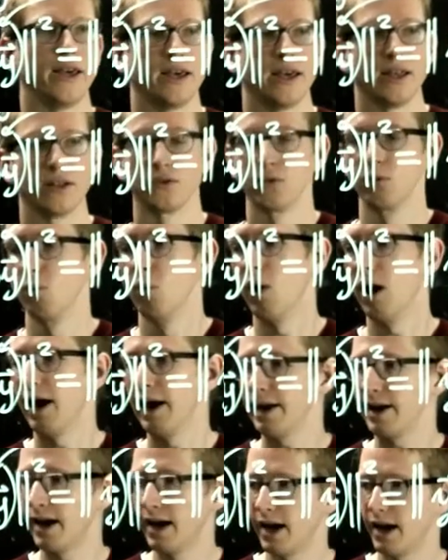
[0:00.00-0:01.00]
It's
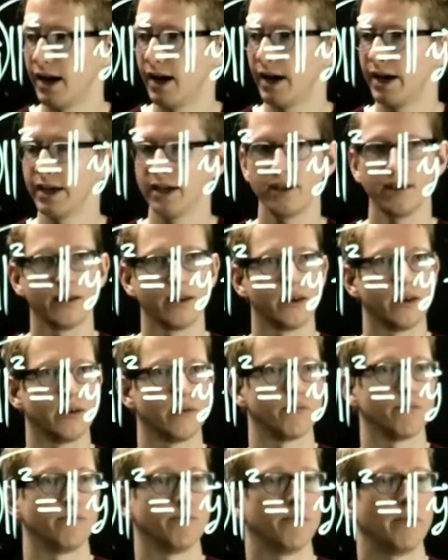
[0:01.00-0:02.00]
yi
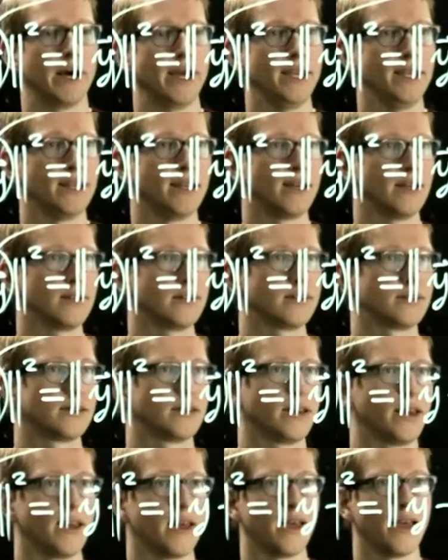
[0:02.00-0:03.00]
minus
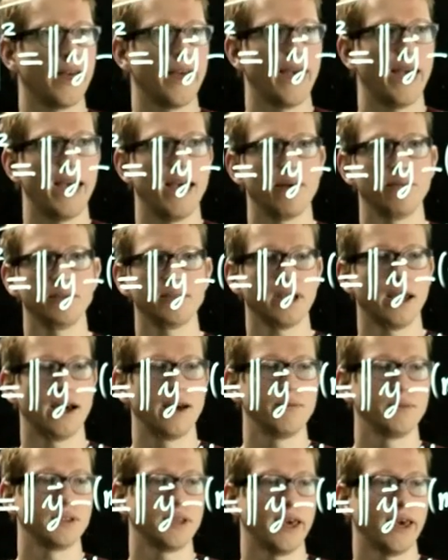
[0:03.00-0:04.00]
m
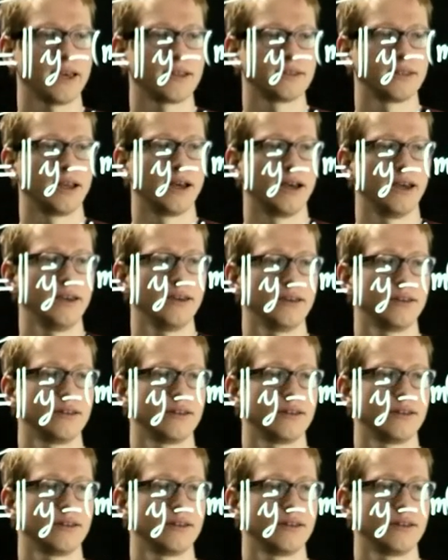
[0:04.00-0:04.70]
times xi